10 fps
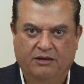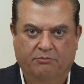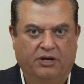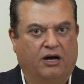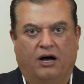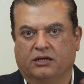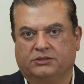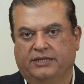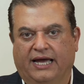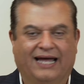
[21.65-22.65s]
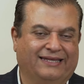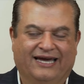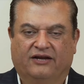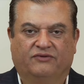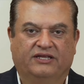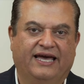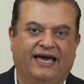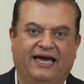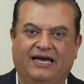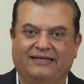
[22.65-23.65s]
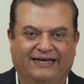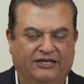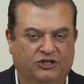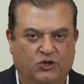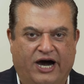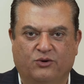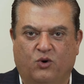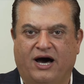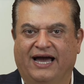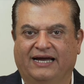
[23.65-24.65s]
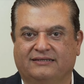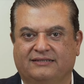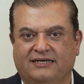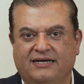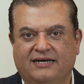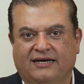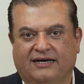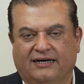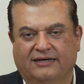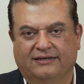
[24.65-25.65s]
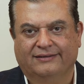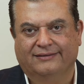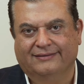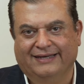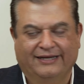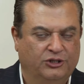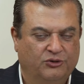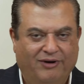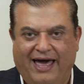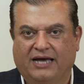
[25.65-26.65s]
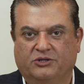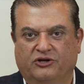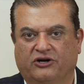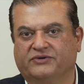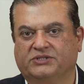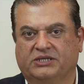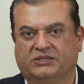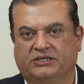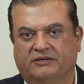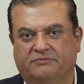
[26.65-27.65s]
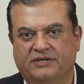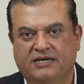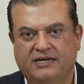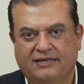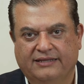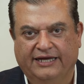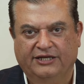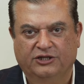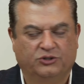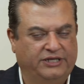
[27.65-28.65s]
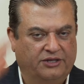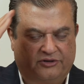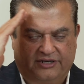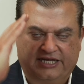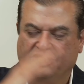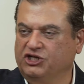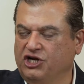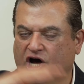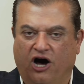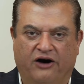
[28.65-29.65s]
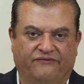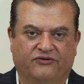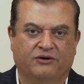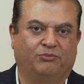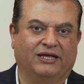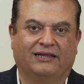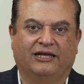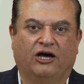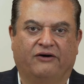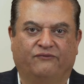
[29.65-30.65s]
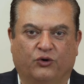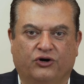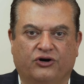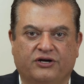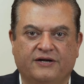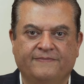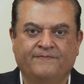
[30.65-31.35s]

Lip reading: because at the end of the day, they need to unwind, they need to relax the nervous system, they need to take their attention completely off work,